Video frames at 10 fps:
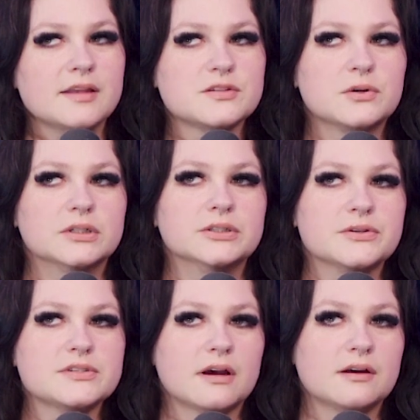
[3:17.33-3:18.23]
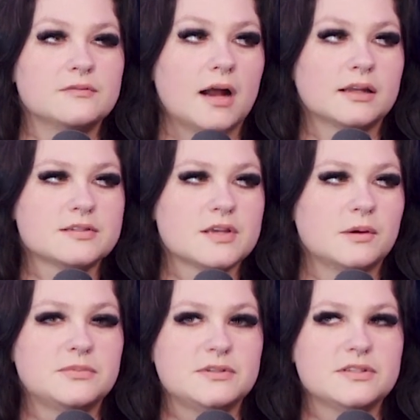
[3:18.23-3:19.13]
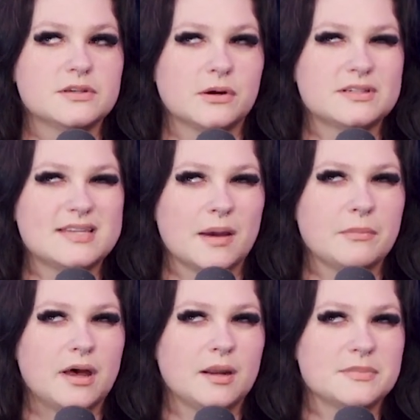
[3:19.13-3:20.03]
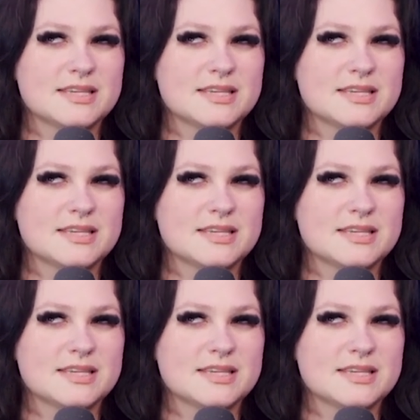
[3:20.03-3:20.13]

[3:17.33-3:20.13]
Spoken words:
school who stuck a vodka soaked tampon up his